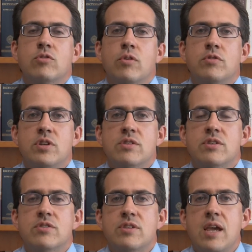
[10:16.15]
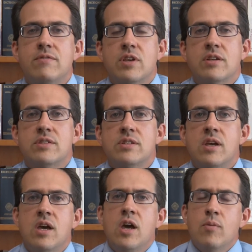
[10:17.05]
So if Jesus saves us
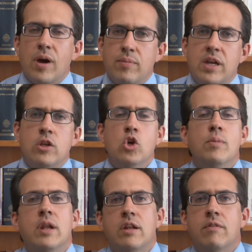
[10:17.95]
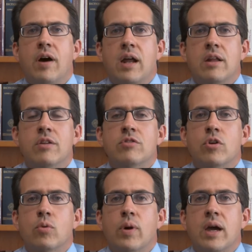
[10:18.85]
by being human and divine in a
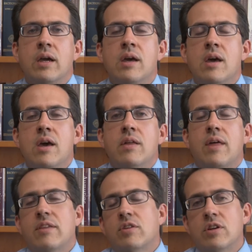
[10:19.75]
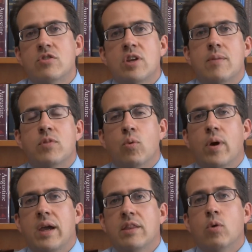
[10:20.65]
certain way, that's going to shape the
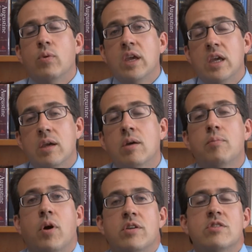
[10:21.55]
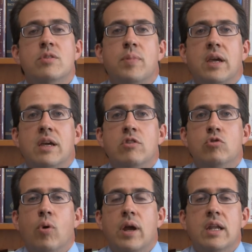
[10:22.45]
way that we participate and
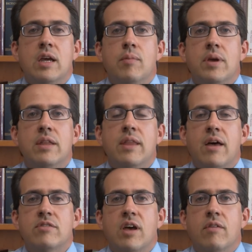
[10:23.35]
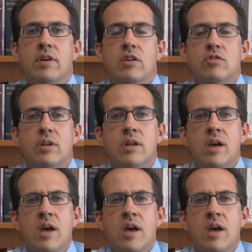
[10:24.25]
join him in that salvation.